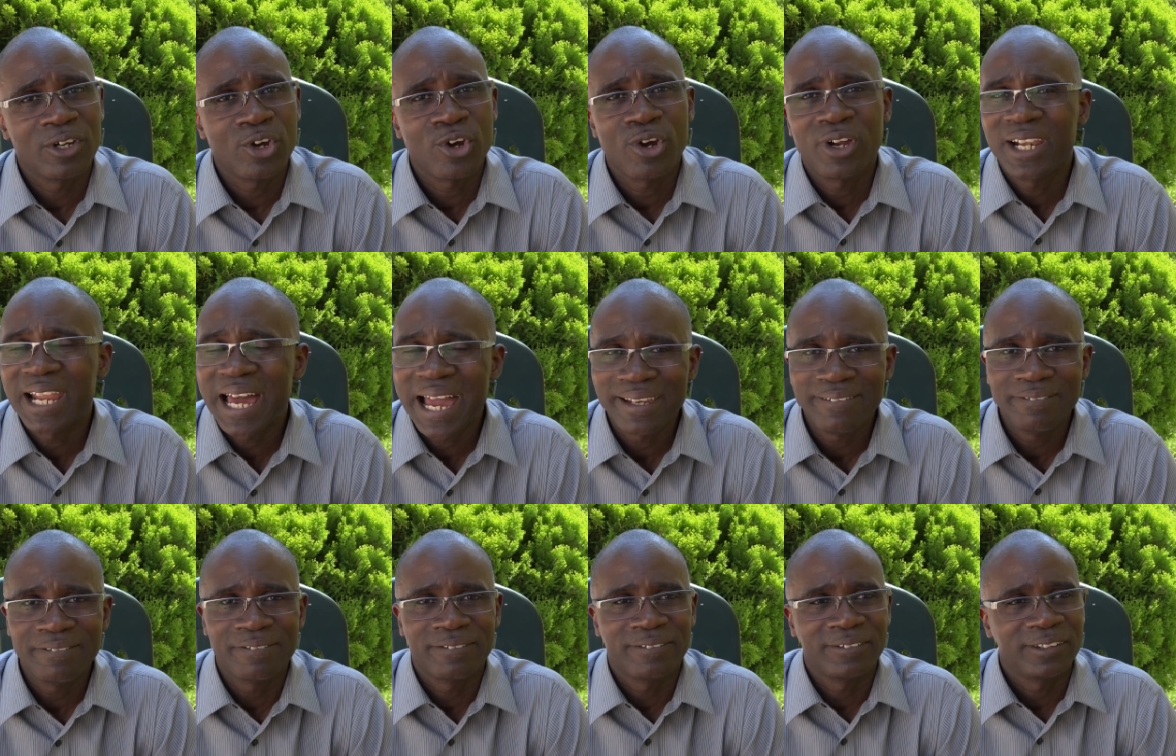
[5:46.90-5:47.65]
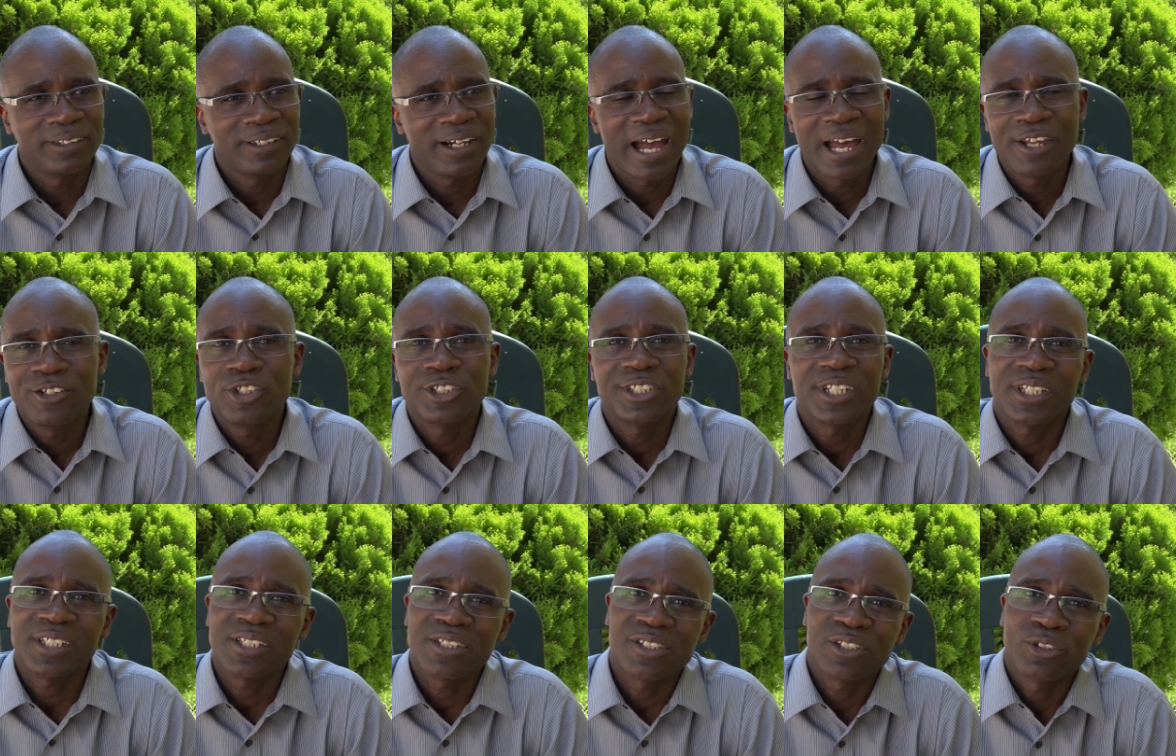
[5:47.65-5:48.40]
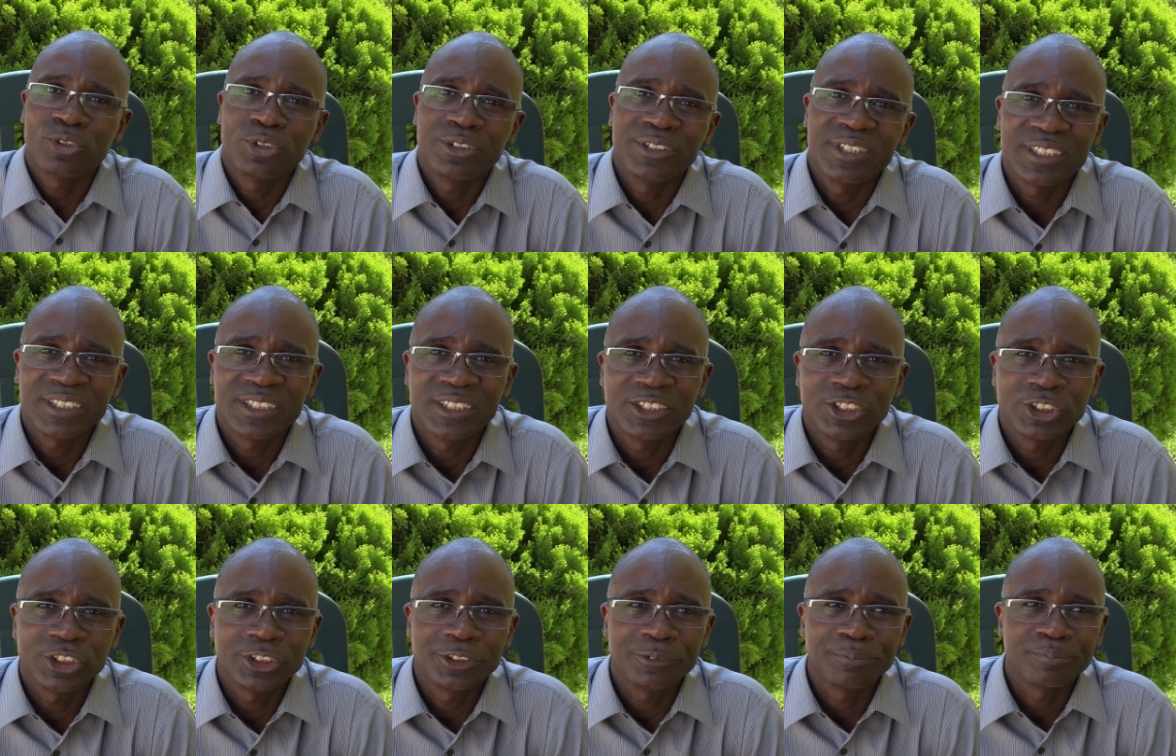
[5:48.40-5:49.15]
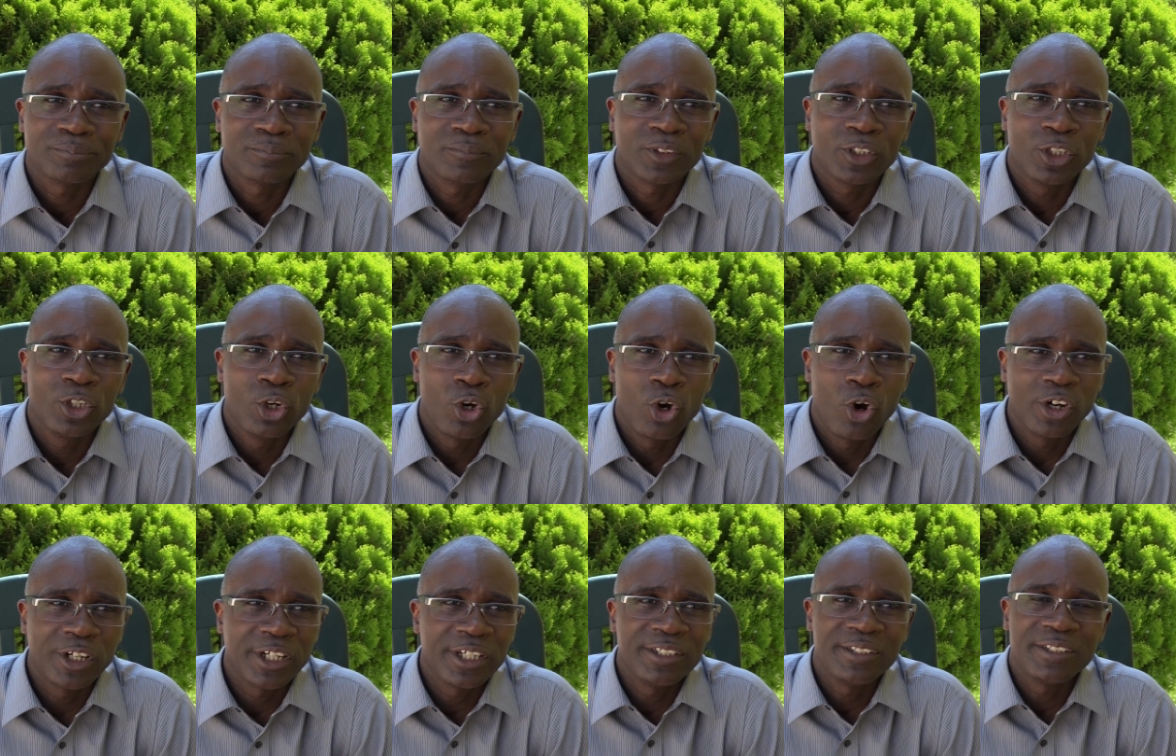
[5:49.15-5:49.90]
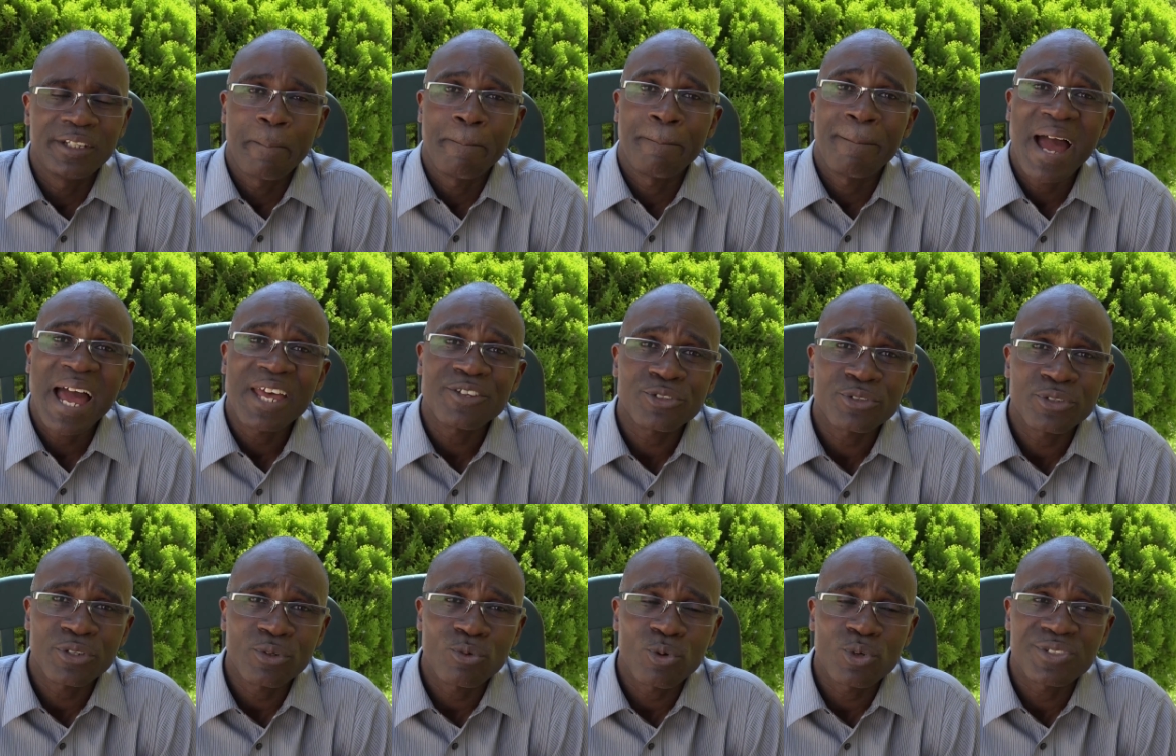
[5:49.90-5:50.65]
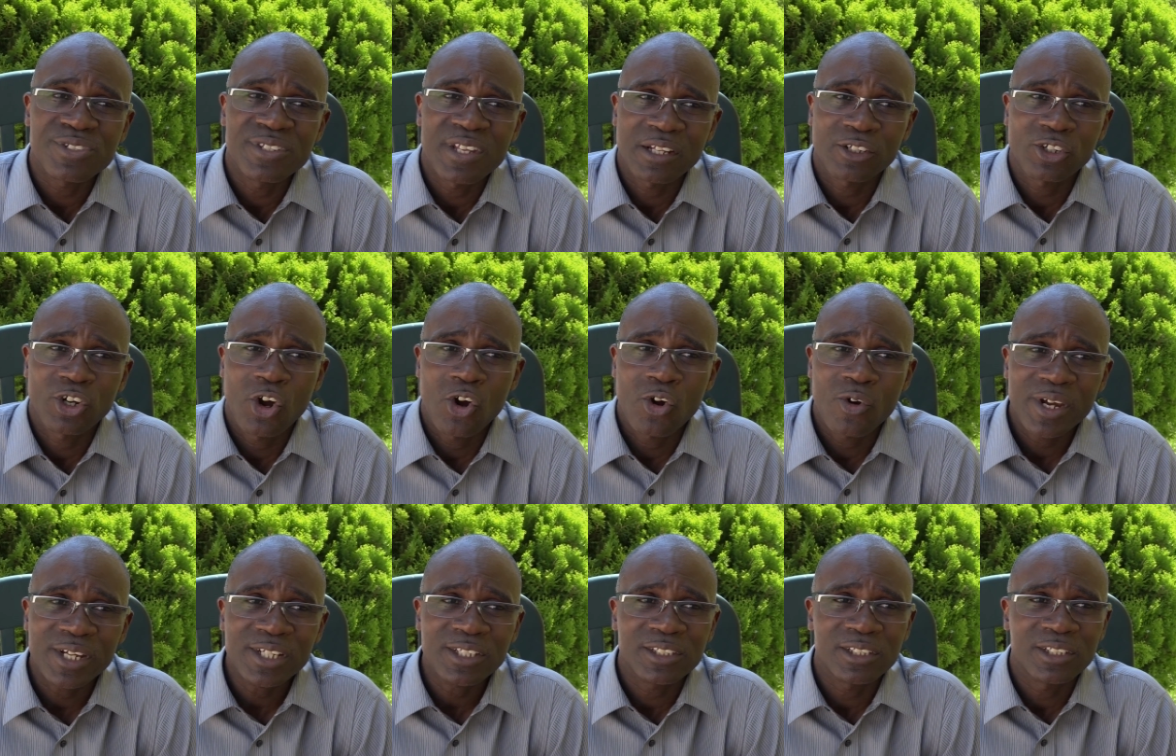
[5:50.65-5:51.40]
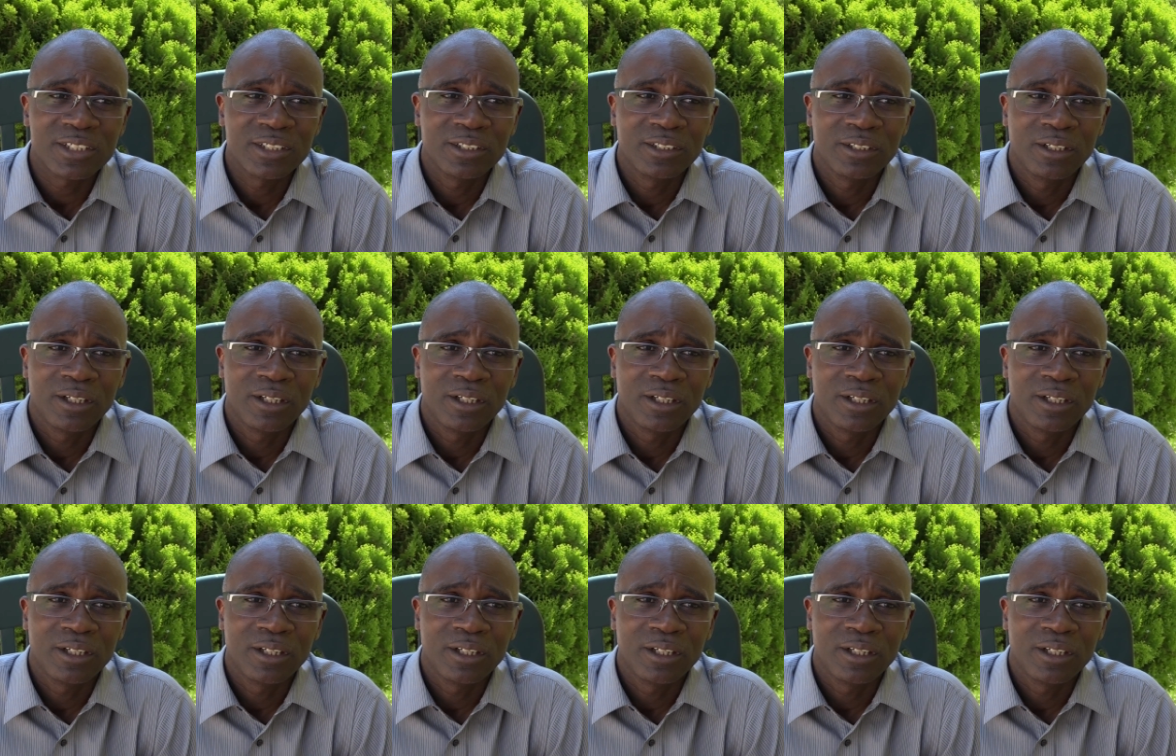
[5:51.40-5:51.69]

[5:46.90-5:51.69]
her life, I don't think it's a good decision. Okay, the pastor was not correct.